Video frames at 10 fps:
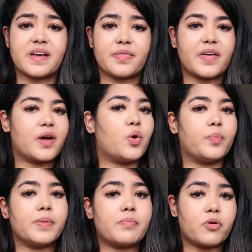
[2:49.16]
out there or
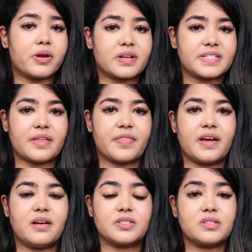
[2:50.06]
put product out
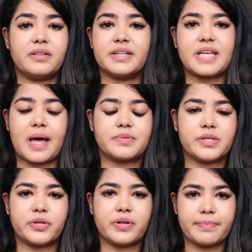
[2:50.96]
there until it's
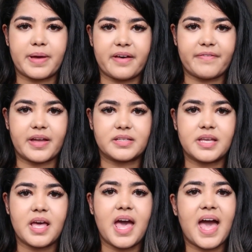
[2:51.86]
absolutely perfect.
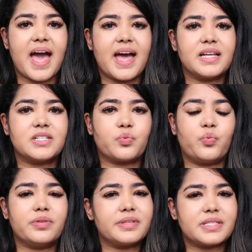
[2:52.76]
And
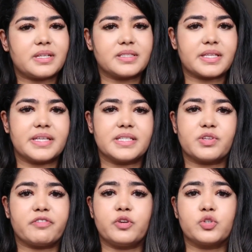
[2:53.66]
what this does
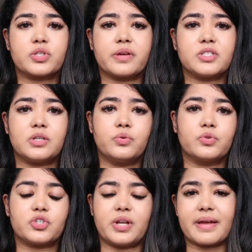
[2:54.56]
is, if you're just going to
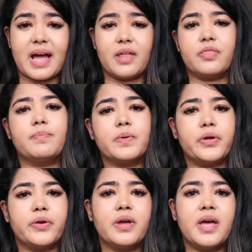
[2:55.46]
launch out the
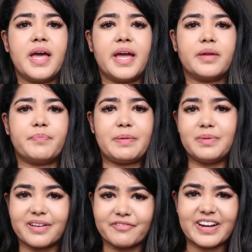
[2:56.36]
blue,
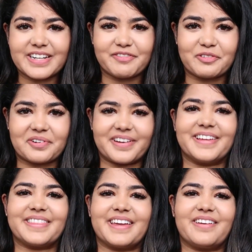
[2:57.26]
people aren't ready for
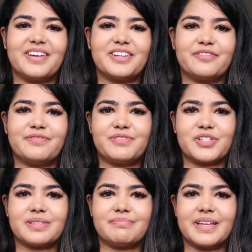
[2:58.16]
it. They kind of
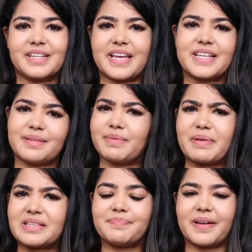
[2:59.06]
just, it takes them a
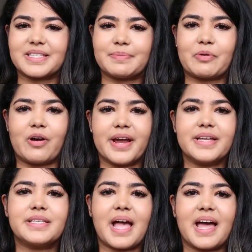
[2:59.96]
bit by
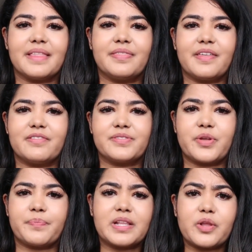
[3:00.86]
surprise, and there's
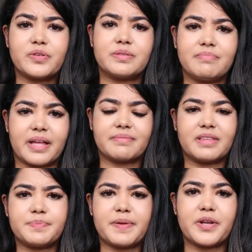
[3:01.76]
been
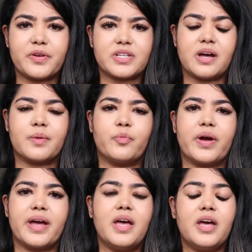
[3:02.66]
no time
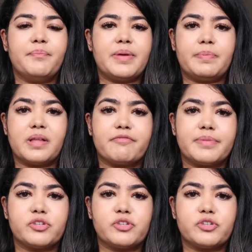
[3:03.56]
where people have